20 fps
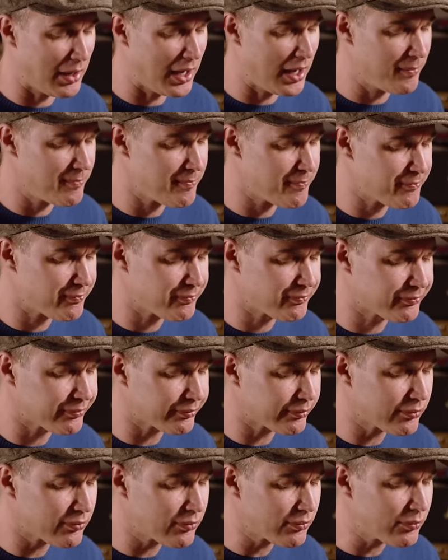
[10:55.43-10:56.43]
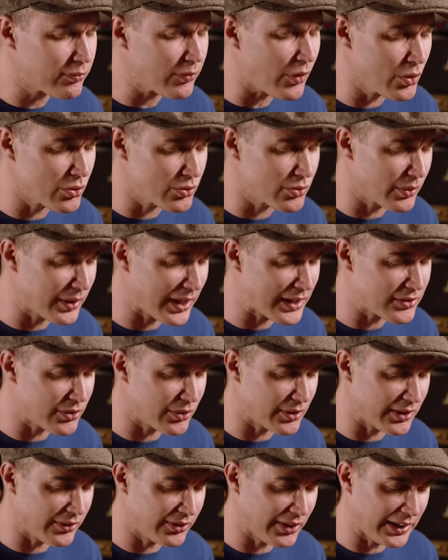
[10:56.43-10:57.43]
part, which we'll get
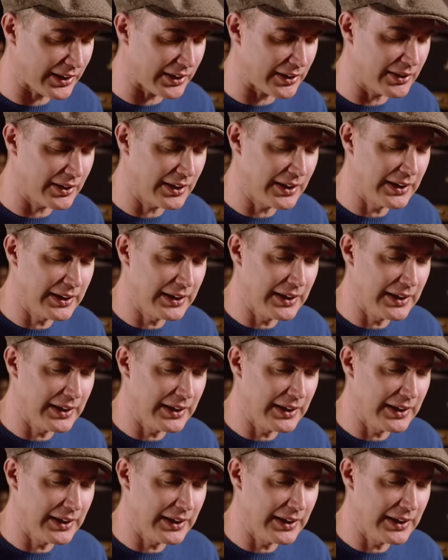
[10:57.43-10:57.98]
to in a second.